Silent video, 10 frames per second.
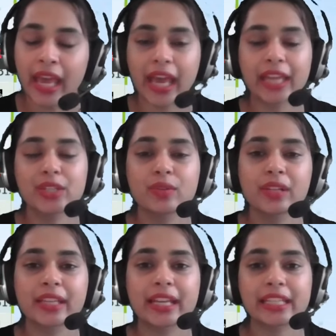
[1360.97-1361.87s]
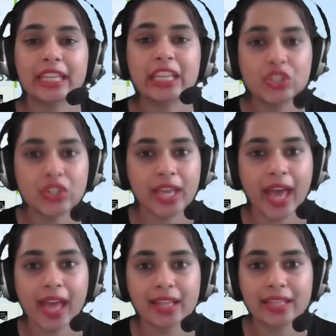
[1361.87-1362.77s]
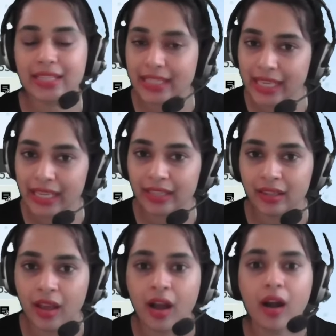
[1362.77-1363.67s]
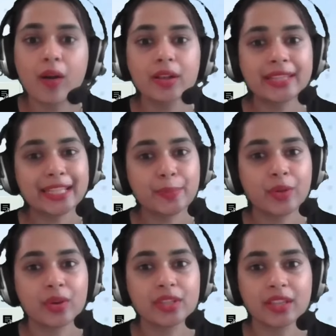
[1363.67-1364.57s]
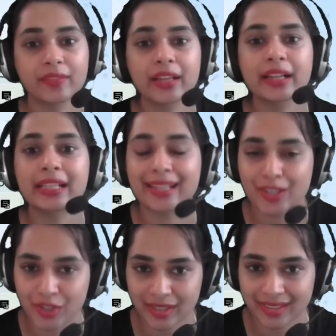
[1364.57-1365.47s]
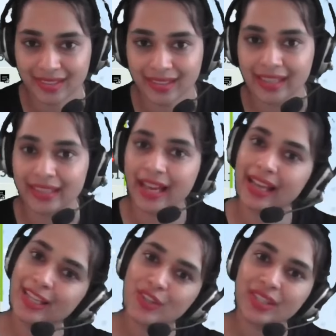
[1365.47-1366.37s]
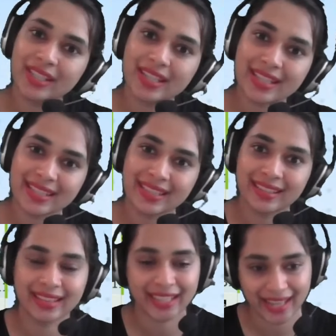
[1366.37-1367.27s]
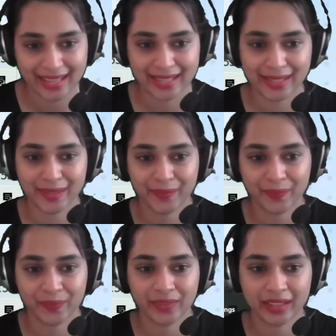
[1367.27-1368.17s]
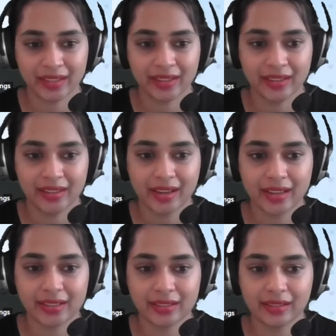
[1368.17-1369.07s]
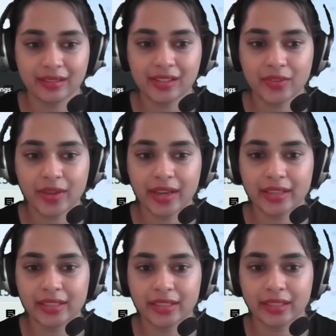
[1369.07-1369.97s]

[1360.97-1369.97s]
and you will get itchy hands and skin. All this because of the allergen. The allergen is the dust. Right. All right.